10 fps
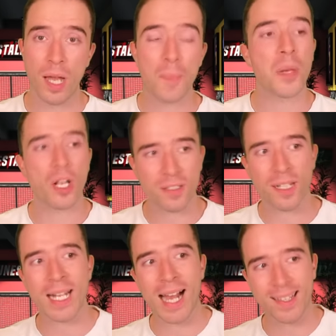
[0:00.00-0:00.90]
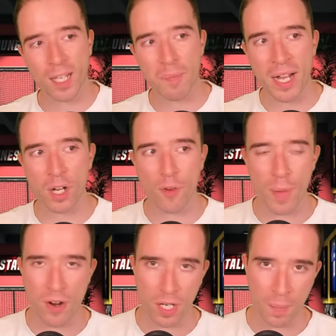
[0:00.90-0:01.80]
Personally, I think Bank of
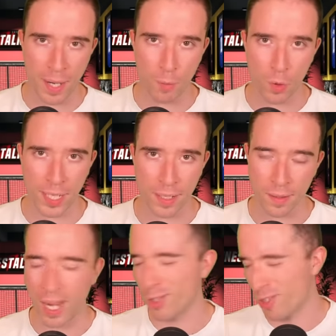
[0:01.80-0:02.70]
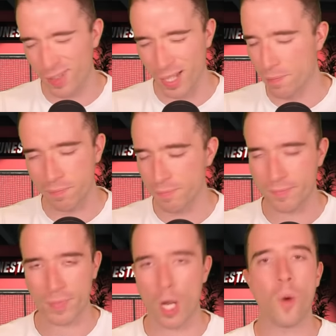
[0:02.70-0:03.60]
America might walk in. I just think
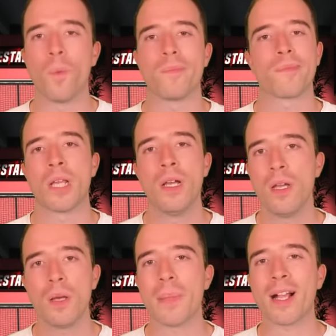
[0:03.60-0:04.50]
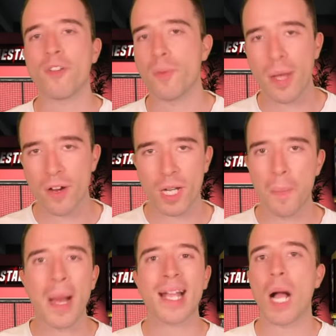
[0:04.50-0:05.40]
Bank of America
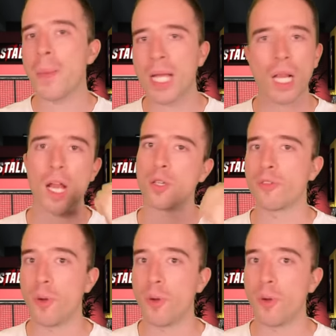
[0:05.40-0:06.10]
might come in clutch for